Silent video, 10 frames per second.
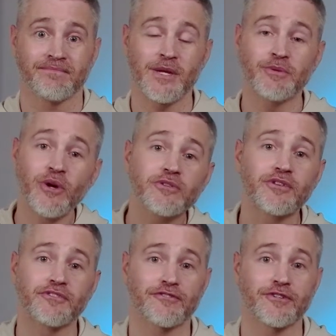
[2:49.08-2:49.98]
It was also
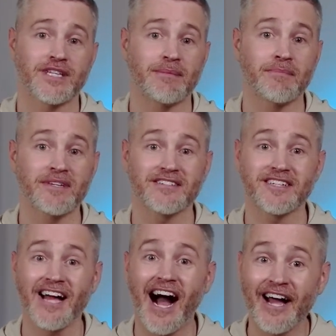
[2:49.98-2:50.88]
the first time I'm
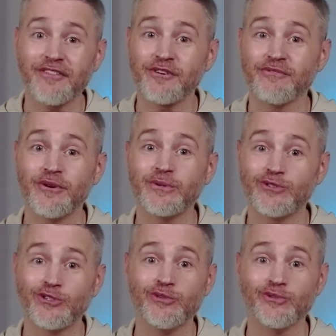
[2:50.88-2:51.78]
guessing either of those
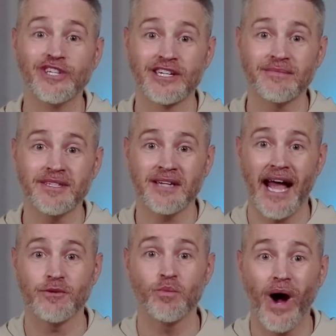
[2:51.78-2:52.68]
2 gentlemen
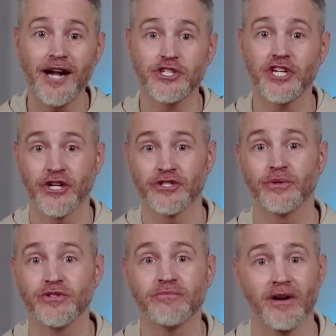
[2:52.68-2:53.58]
had watched a
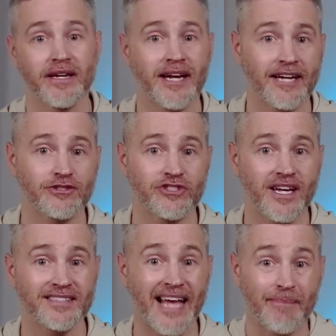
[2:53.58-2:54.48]
go-to-market
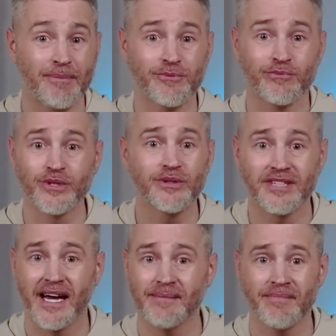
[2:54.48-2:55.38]
exercise happen real
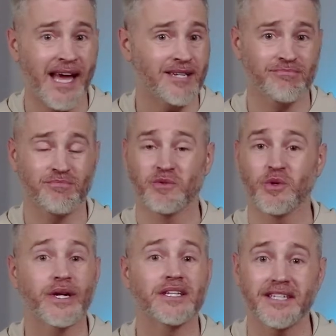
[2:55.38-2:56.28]
time and
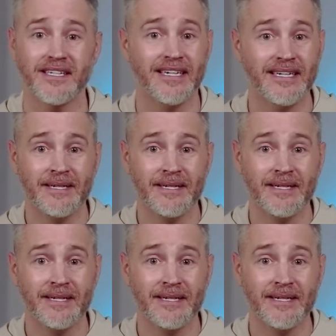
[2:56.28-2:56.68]
quickly.